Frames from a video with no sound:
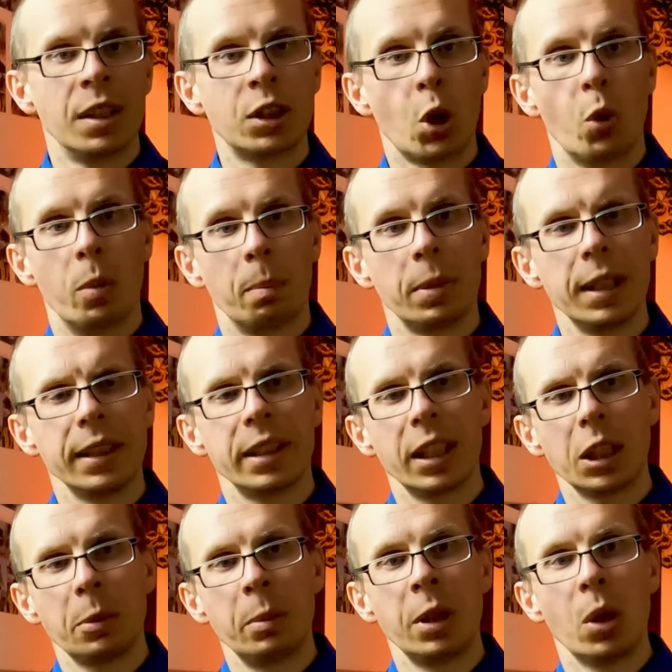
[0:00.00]
So please
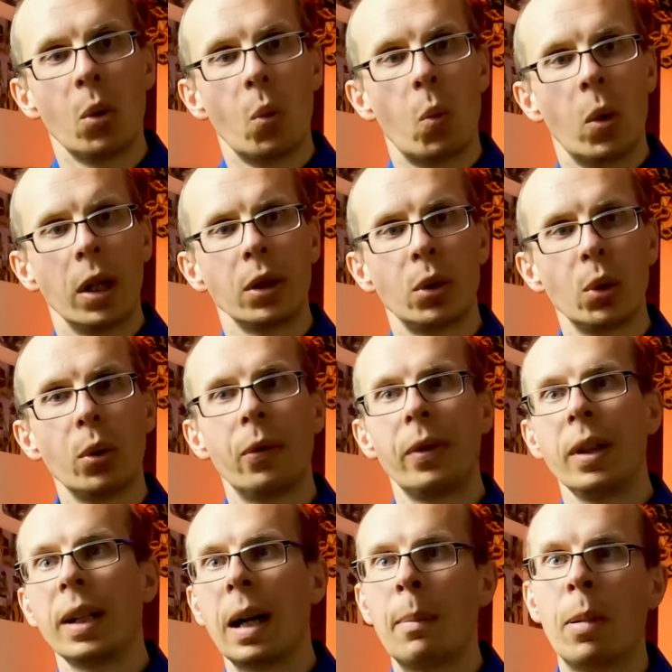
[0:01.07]
let me know what do you
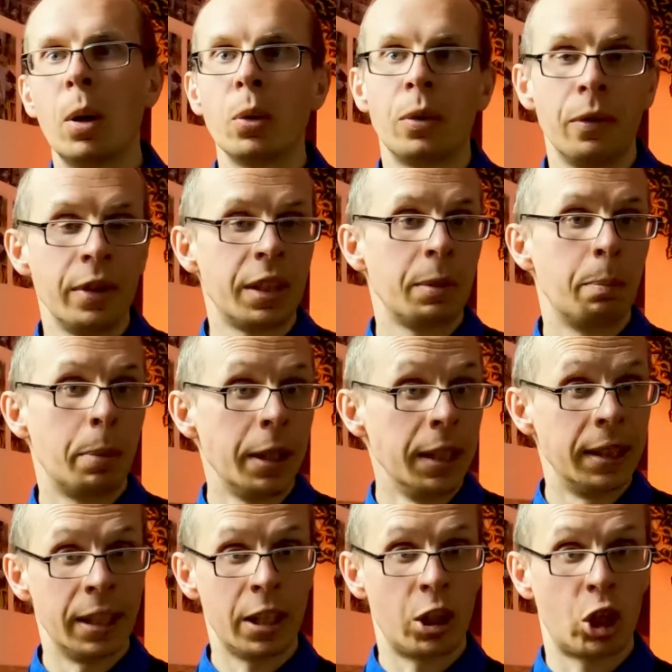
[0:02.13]
think about this
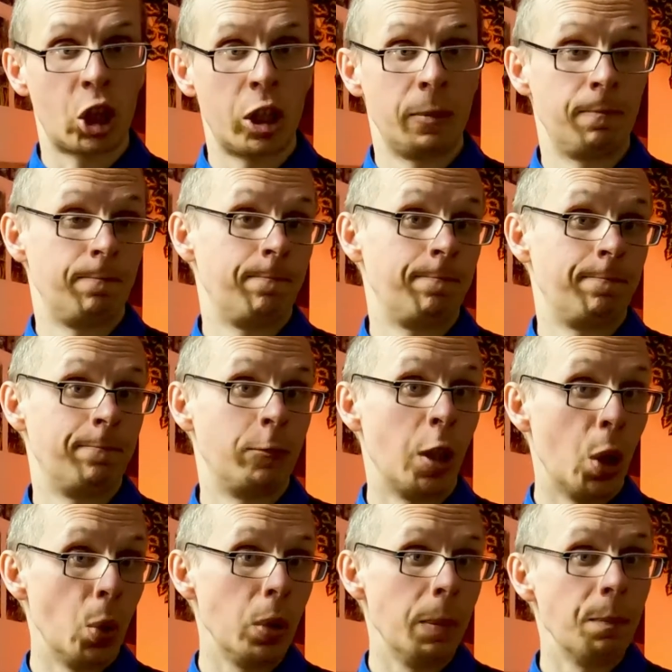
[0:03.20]
PreSearch
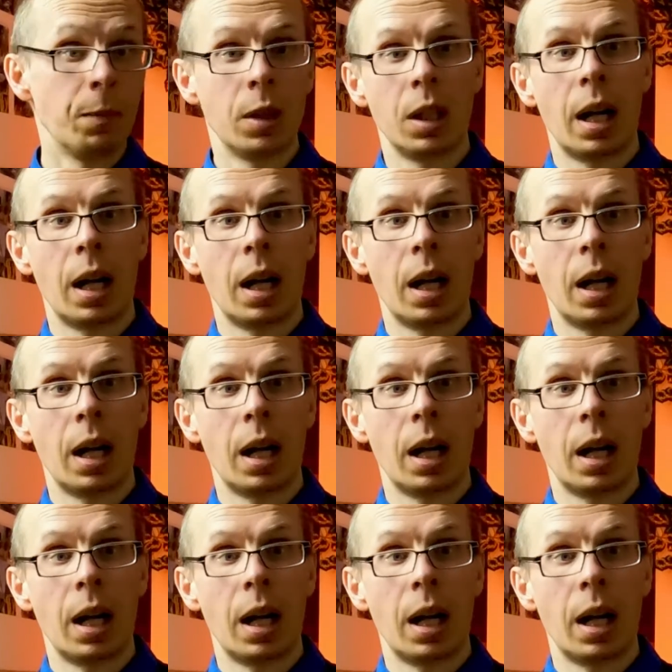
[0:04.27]
node.